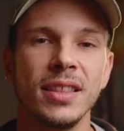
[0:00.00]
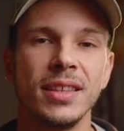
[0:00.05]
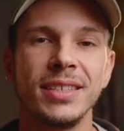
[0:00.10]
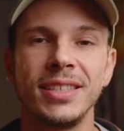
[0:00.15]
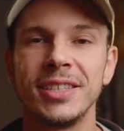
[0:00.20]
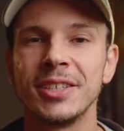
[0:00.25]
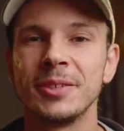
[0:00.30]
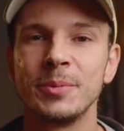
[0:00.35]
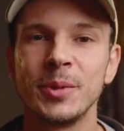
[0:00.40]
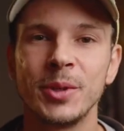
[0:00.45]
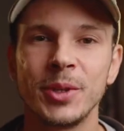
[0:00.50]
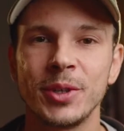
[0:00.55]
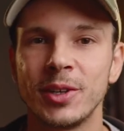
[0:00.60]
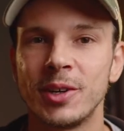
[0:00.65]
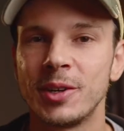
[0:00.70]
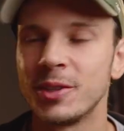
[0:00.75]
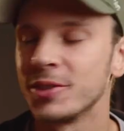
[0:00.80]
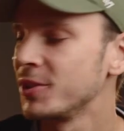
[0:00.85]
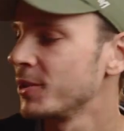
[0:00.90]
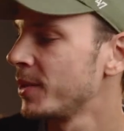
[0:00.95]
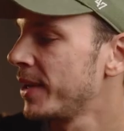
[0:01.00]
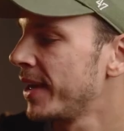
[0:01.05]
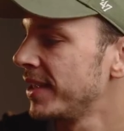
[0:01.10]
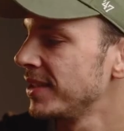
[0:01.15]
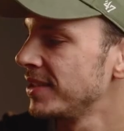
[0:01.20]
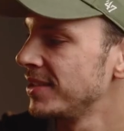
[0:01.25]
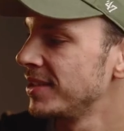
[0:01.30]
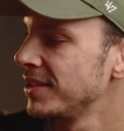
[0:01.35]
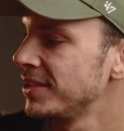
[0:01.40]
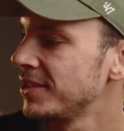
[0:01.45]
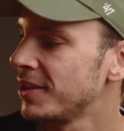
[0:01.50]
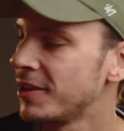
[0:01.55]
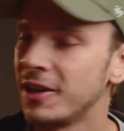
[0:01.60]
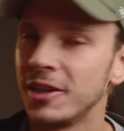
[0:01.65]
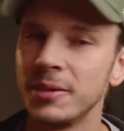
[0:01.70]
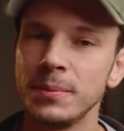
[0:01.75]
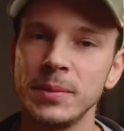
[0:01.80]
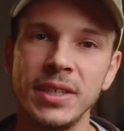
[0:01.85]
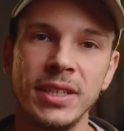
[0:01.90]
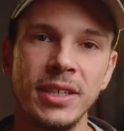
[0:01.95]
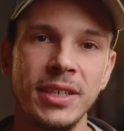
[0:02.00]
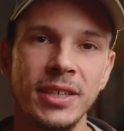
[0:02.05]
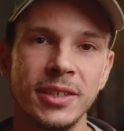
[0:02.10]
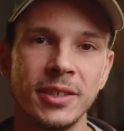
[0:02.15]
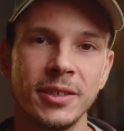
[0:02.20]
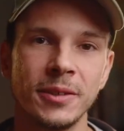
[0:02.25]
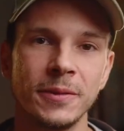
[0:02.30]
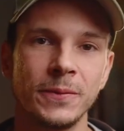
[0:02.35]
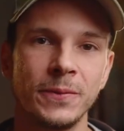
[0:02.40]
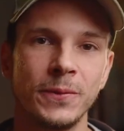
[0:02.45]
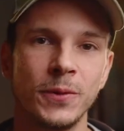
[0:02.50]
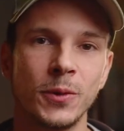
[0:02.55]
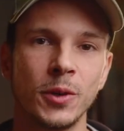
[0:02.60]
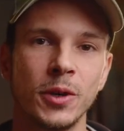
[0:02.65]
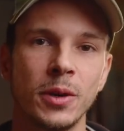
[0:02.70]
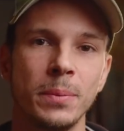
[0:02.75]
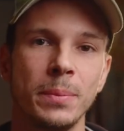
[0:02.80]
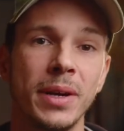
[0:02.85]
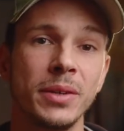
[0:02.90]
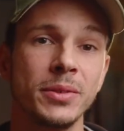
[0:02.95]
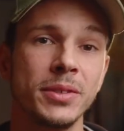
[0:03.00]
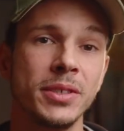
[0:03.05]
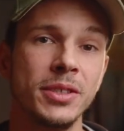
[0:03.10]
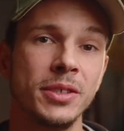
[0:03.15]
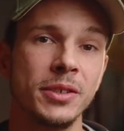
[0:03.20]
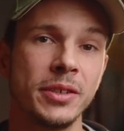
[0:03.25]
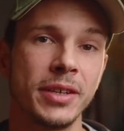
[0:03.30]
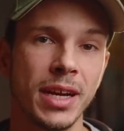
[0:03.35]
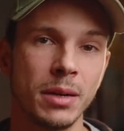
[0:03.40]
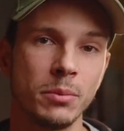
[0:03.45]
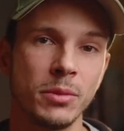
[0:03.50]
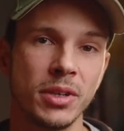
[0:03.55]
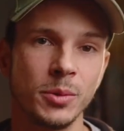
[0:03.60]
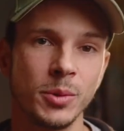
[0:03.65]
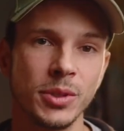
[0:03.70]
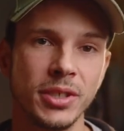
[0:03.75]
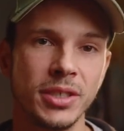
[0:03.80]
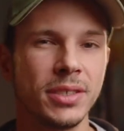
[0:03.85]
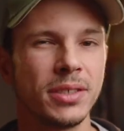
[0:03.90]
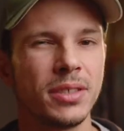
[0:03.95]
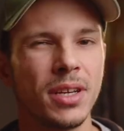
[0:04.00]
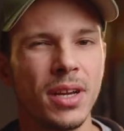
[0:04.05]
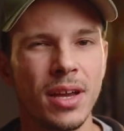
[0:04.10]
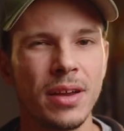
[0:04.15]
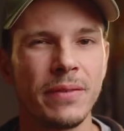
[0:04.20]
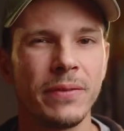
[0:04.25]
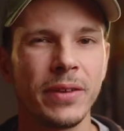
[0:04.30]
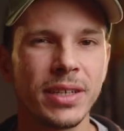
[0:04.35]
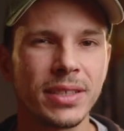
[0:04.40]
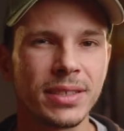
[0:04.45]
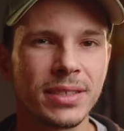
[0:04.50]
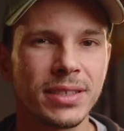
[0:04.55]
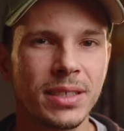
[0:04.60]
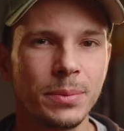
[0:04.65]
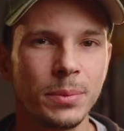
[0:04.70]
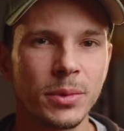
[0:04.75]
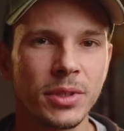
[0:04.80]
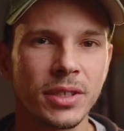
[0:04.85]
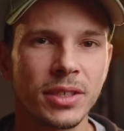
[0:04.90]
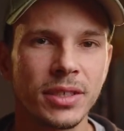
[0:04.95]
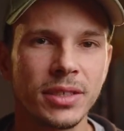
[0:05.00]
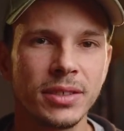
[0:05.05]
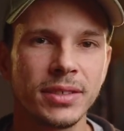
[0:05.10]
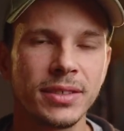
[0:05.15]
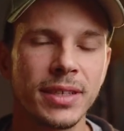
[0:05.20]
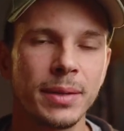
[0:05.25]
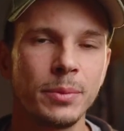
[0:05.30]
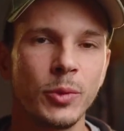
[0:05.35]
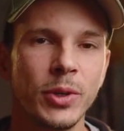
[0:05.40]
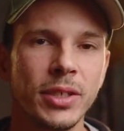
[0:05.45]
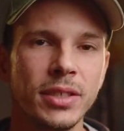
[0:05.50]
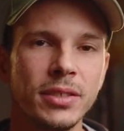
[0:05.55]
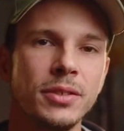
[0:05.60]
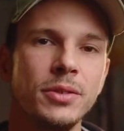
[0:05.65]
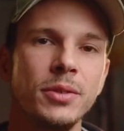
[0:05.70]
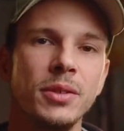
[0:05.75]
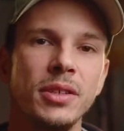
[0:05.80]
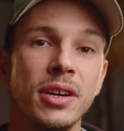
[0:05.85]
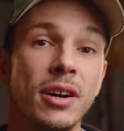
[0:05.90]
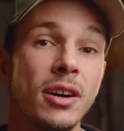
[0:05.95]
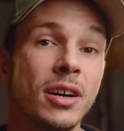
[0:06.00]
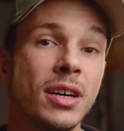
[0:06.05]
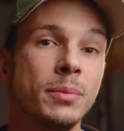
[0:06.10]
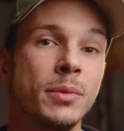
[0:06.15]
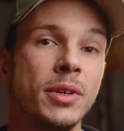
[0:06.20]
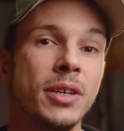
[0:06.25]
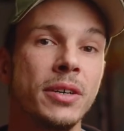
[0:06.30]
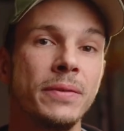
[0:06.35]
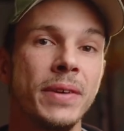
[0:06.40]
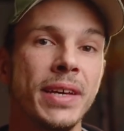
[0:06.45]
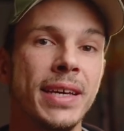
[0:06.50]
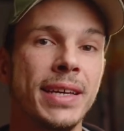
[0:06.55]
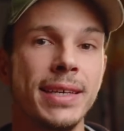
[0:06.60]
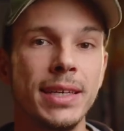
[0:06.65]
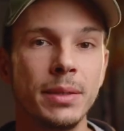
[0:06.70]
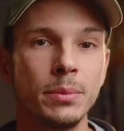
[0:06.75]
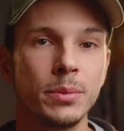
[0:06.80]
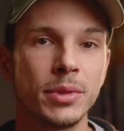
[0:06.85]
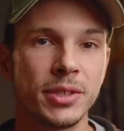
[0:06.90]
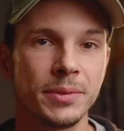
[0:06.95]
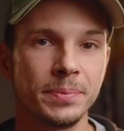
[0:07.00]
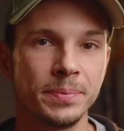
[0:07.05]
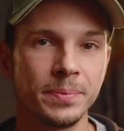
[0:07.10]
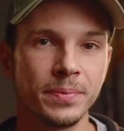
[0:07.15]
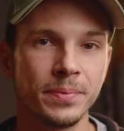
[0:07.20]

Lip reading: The tilt motor also has this arm here for mounting your camera, which is very similar in some ways to the arm of a gimbal.